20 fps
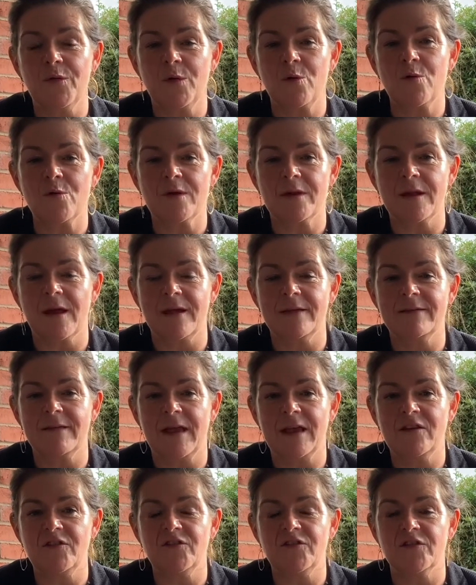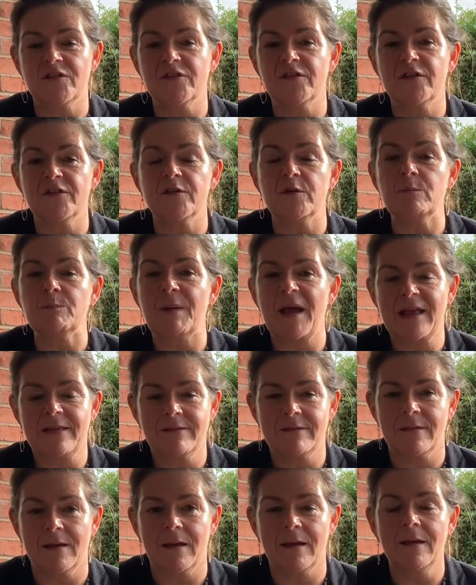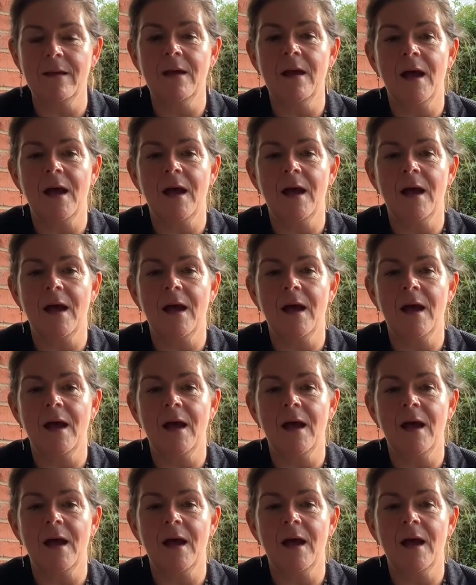the organisation to do better